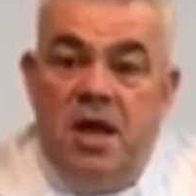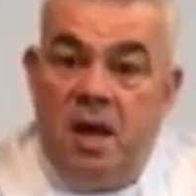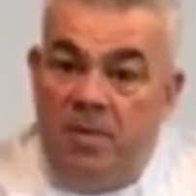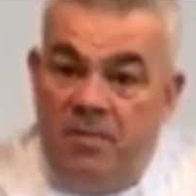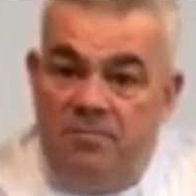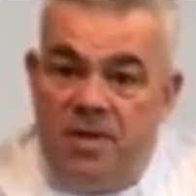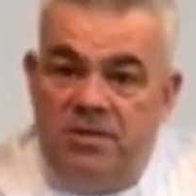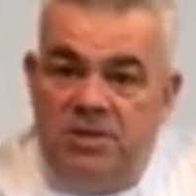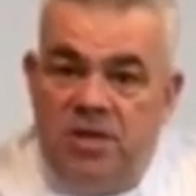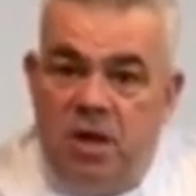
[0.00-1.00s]
a couple of
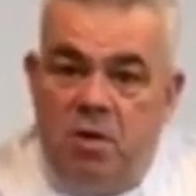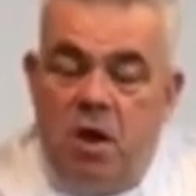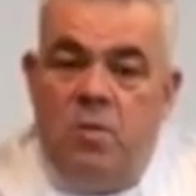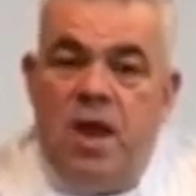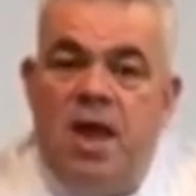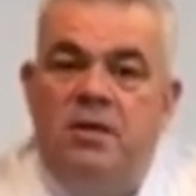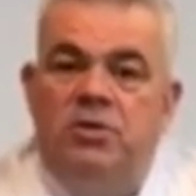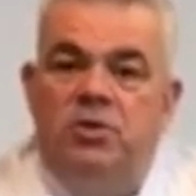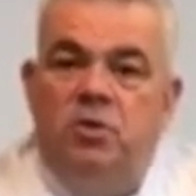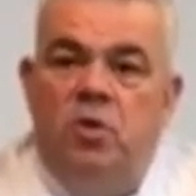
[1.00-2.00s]
months ago and we had
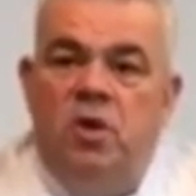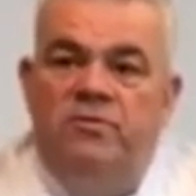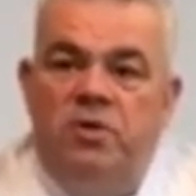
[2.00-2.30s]
a tour